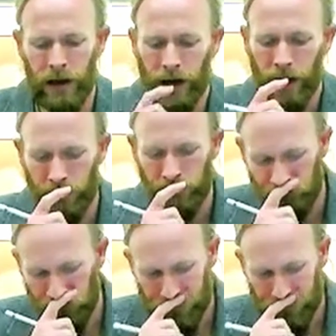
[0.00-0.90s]

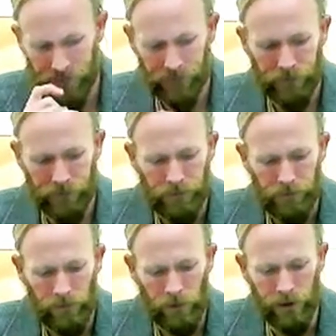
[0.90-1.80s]

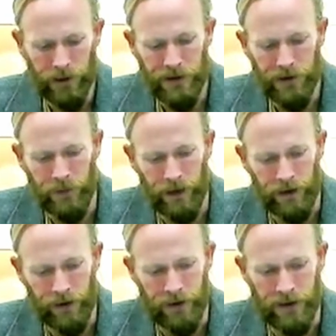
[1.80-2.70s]
We can zoom out
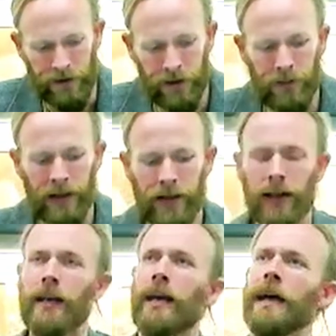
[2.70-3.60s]
on those a little bit.
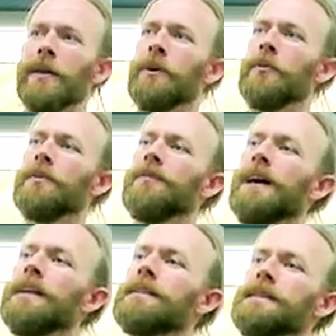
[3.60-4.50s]
And what we
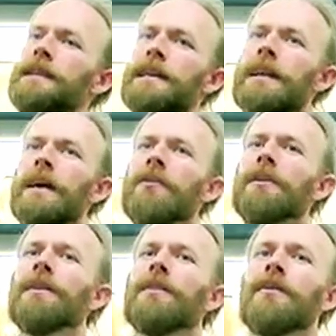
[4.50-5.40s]
find is that not
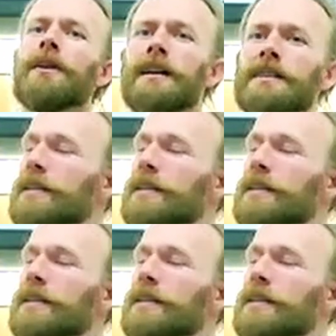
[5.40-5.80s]
only are they organized